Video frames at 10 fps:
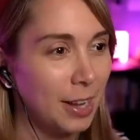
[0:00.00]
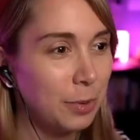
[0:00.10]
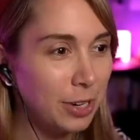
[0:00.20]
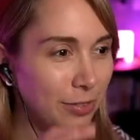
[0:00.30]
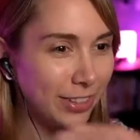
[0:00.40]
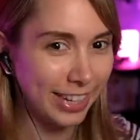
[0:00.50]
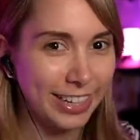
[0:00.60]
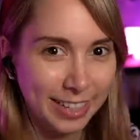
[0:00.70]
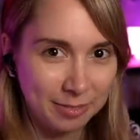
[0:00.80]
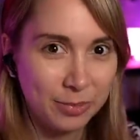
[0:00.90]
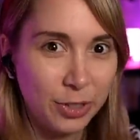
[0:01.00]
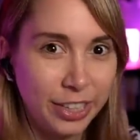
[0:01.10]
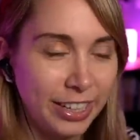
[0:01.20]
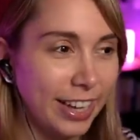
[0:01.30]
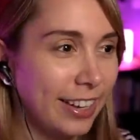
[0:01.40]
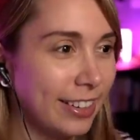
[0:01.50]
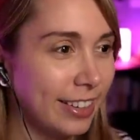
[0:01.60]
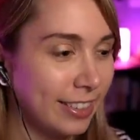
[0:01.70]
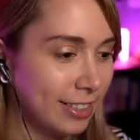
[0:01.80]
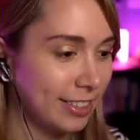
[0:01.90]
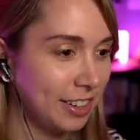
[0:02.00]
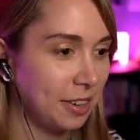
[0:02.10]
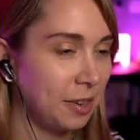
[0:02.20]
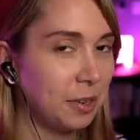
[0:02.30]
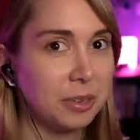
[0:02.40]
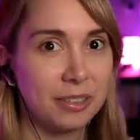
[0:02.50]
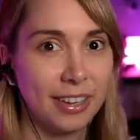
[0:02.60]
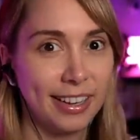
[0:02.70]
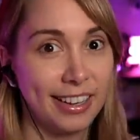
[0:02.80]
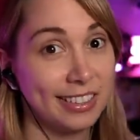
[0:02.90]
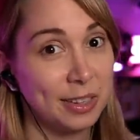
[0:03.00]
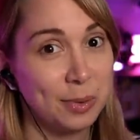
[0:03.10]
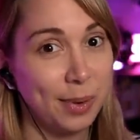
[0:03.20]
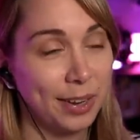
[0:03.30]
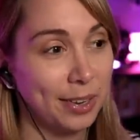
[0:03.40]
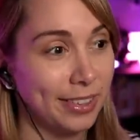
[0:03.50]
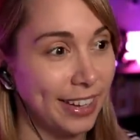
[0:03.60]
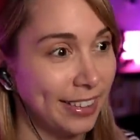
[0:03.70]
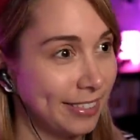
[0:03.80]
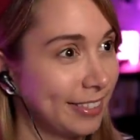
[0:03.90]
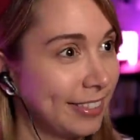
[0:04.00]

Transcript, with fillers: they won't even like really land on it. It's just like, oh, I guess I won't get on that.